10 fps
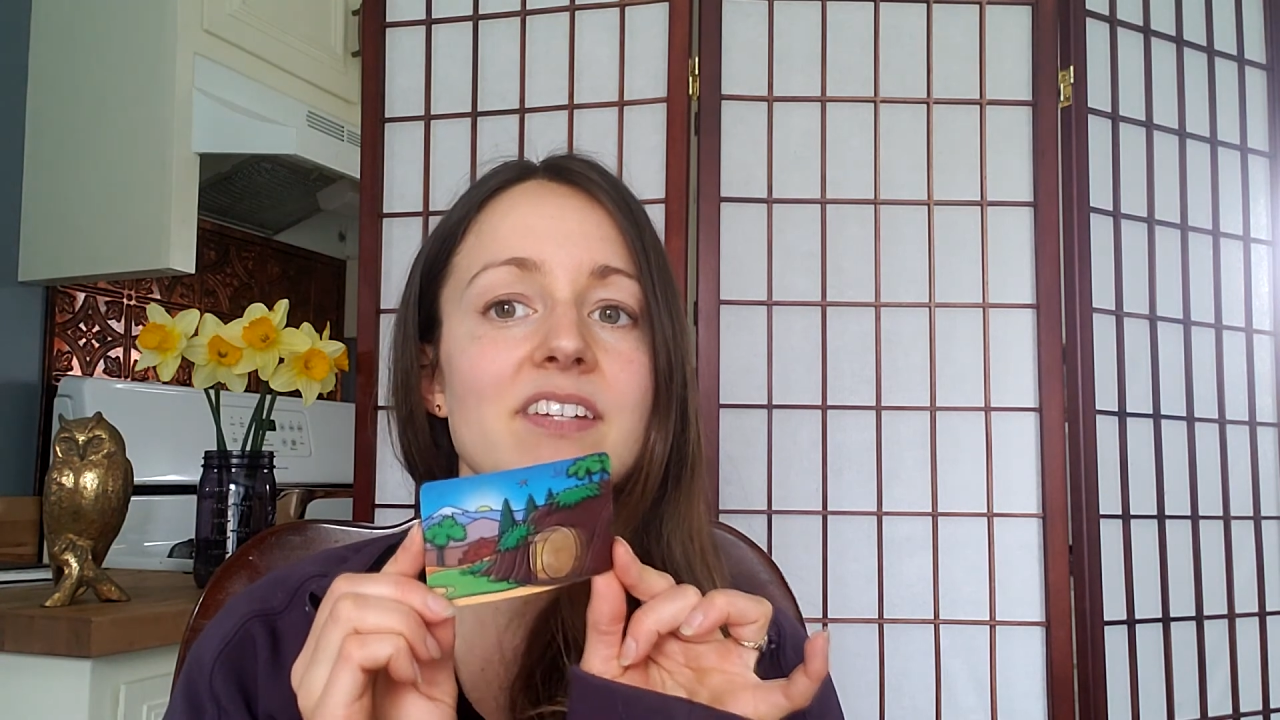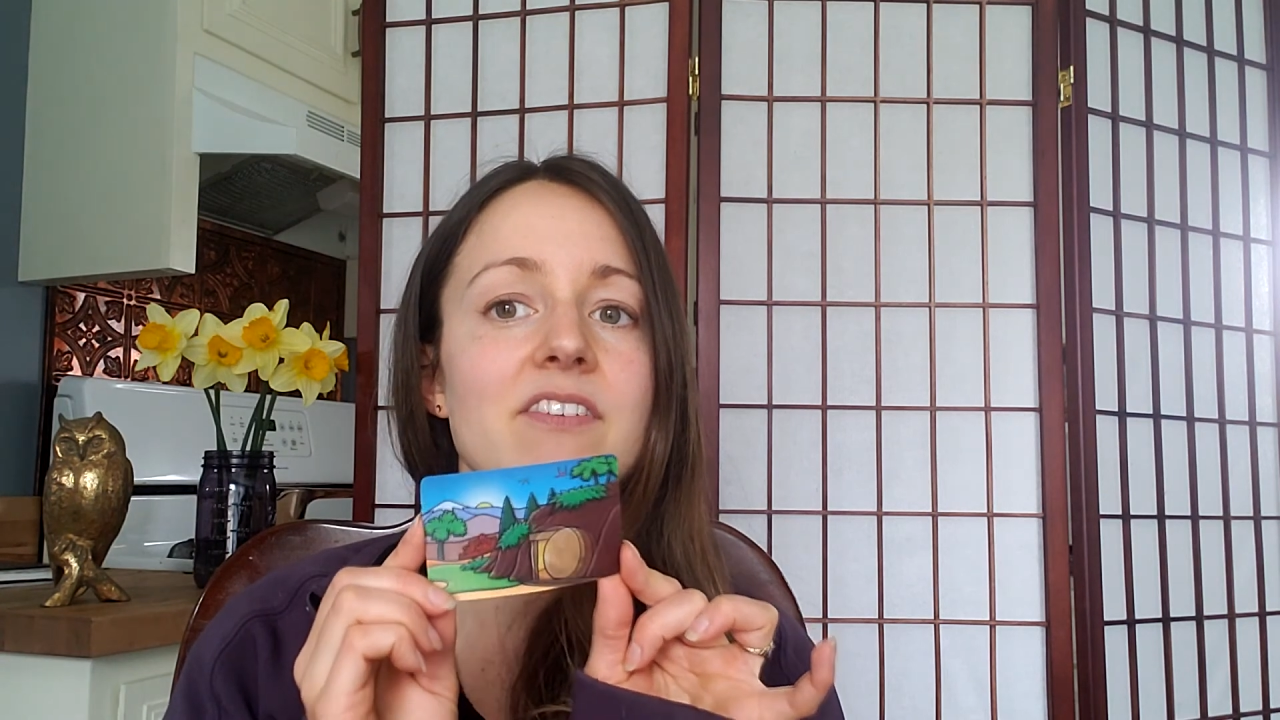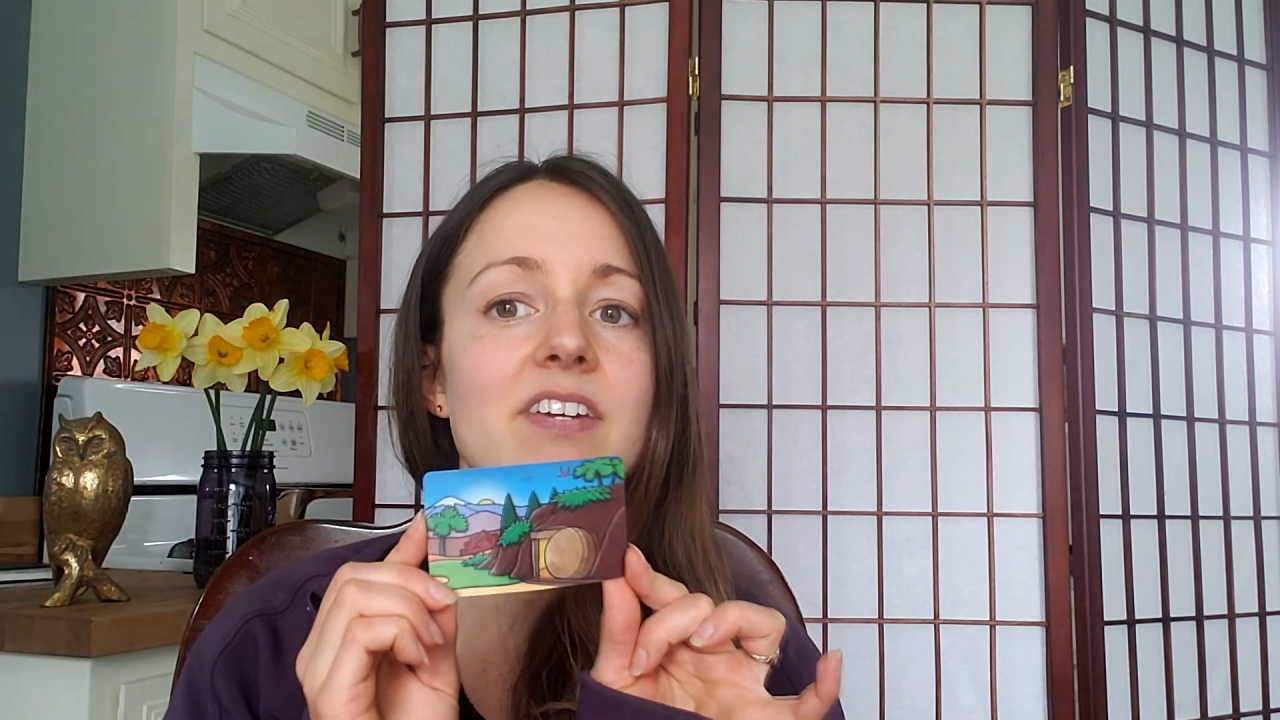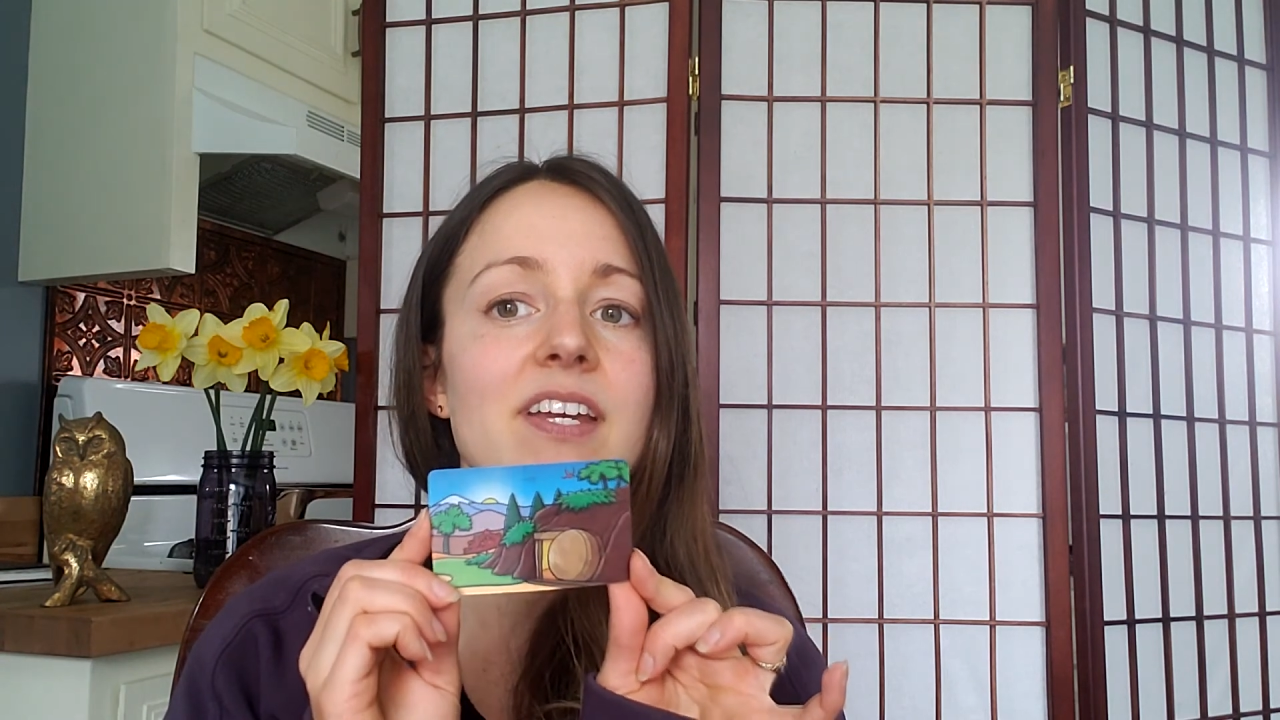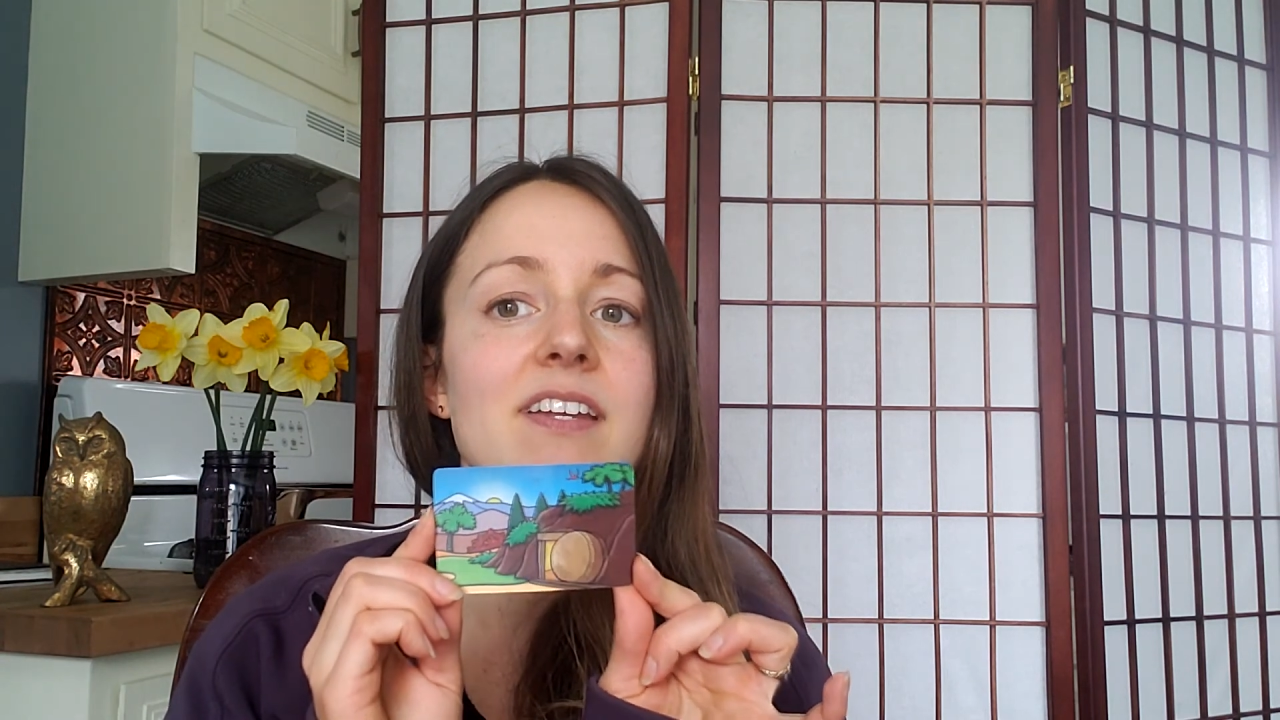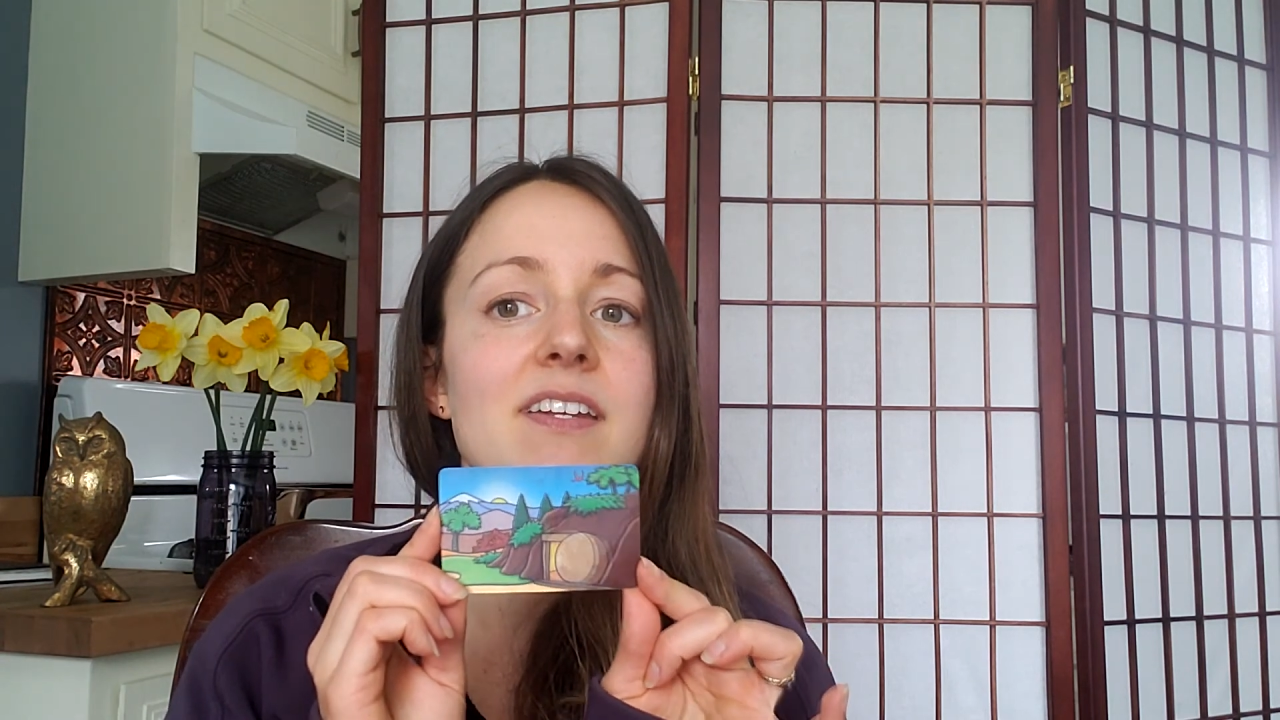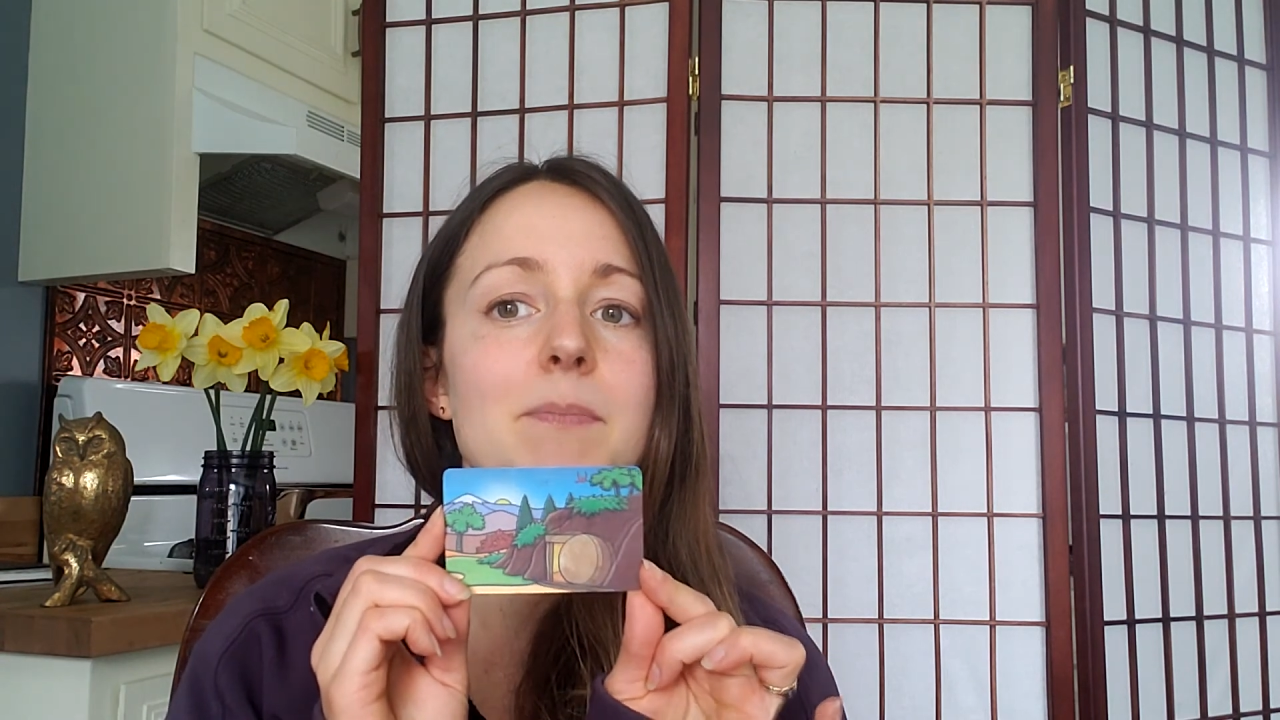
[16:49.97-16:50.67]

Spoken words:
of it and